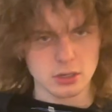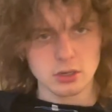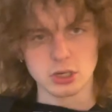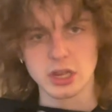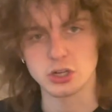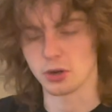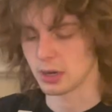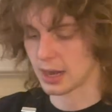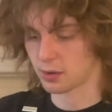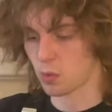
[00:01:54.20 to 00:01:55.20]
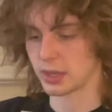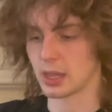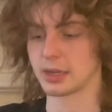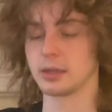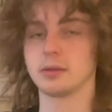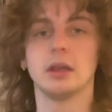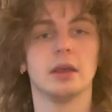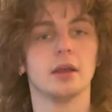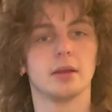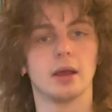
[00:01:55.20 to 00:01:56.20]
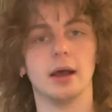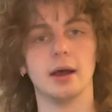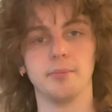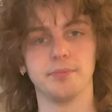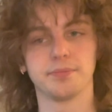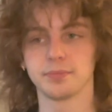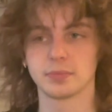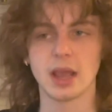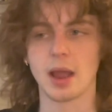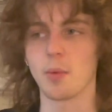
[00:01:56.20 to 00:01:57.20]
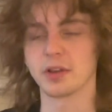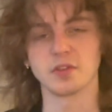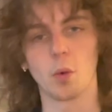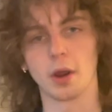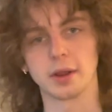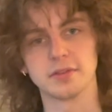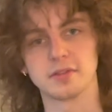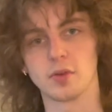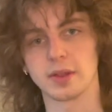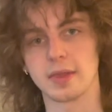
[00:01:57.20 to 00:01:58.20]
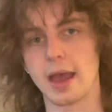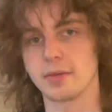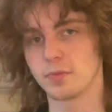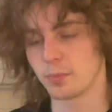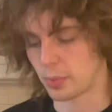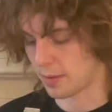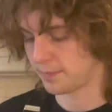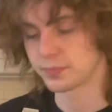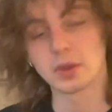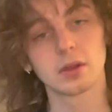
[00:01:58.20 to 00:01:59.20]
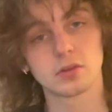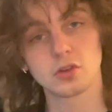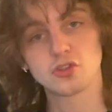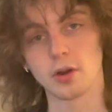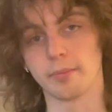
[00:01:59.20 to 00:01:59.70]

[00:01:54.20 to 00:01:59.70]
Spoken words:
good t-shirt. I quite like it. Yeah, I wear it to work and stuff like that, but it's a good shirt.